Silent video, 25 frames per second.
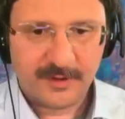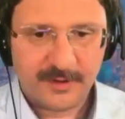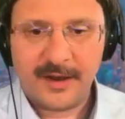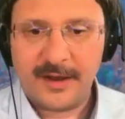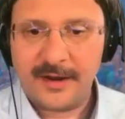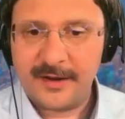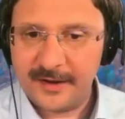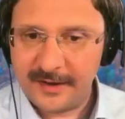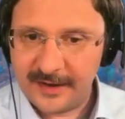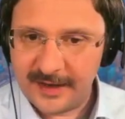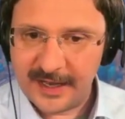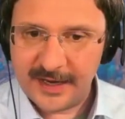
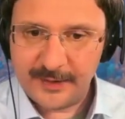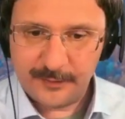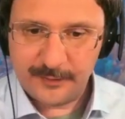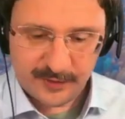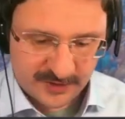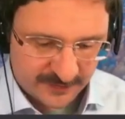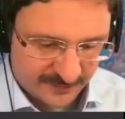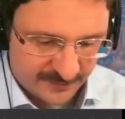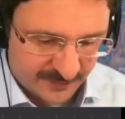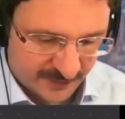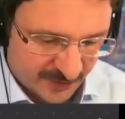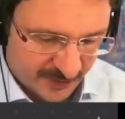And again, we
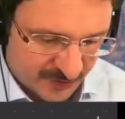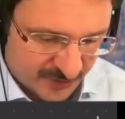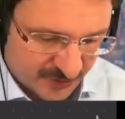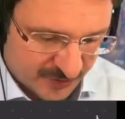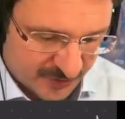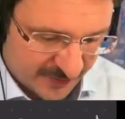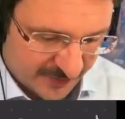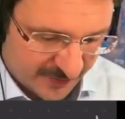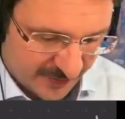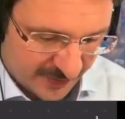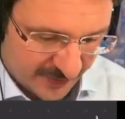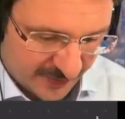
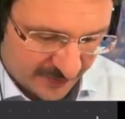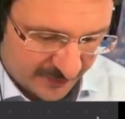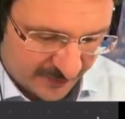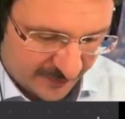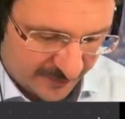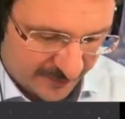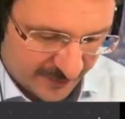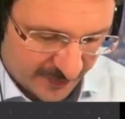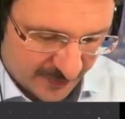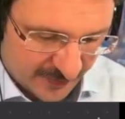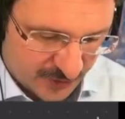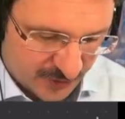differentiate the inner
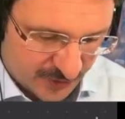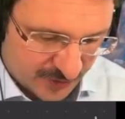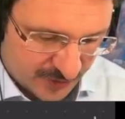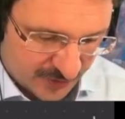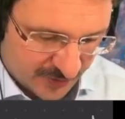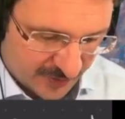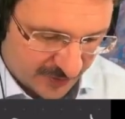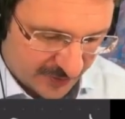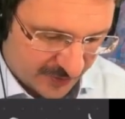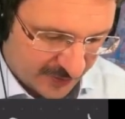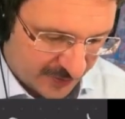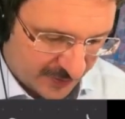
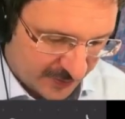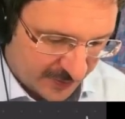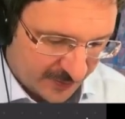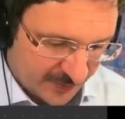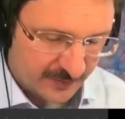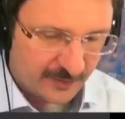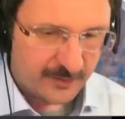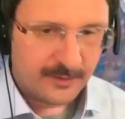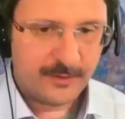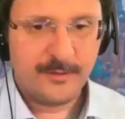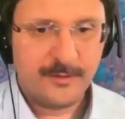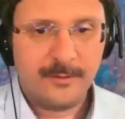function
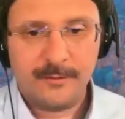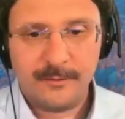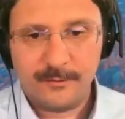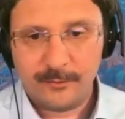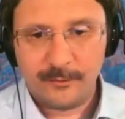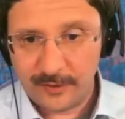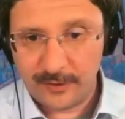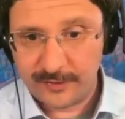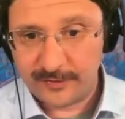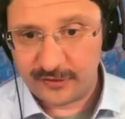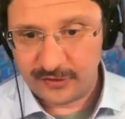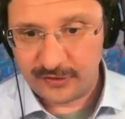
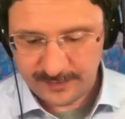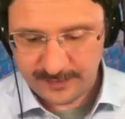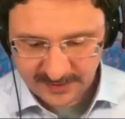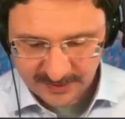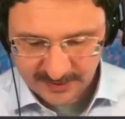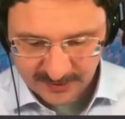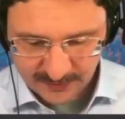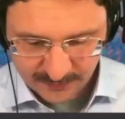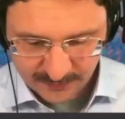with respect to